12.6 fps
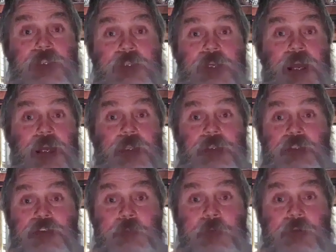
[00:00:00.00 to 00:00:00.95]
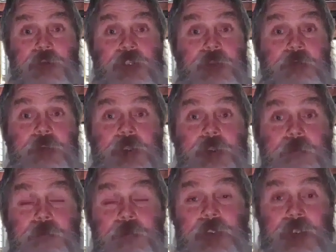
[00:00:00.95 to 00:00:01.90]
It's, it's me and God and the
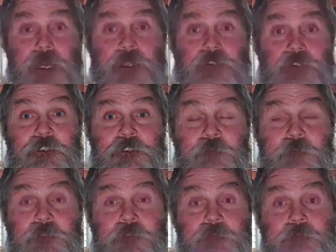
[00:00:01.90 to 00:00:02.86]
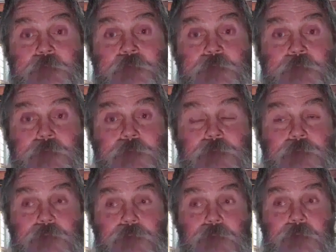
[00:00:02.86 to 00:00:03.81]
Spirit in me. And God's in the
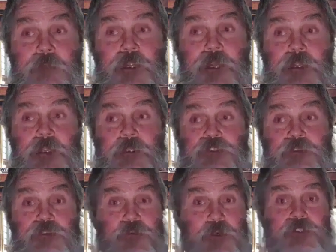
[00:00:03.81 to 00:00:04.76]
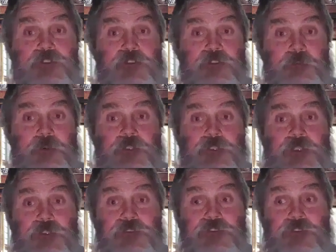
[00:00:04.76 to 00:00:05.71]
Spirit. And so the
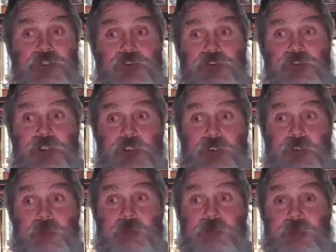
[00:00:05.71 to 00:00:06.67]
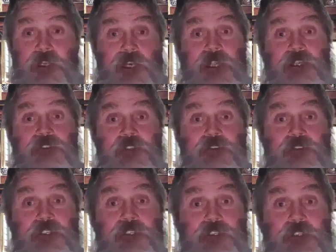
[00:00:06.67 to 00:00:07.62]
rest of the book is just uh,
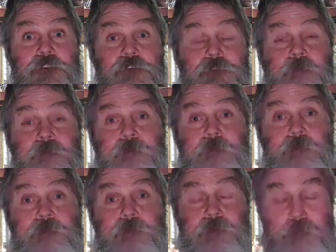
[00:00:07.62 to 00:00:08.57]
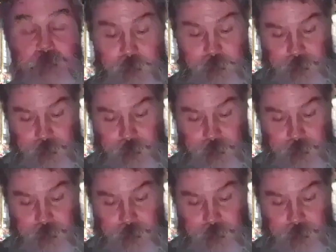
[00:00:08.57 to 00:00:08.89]
the last 13 years.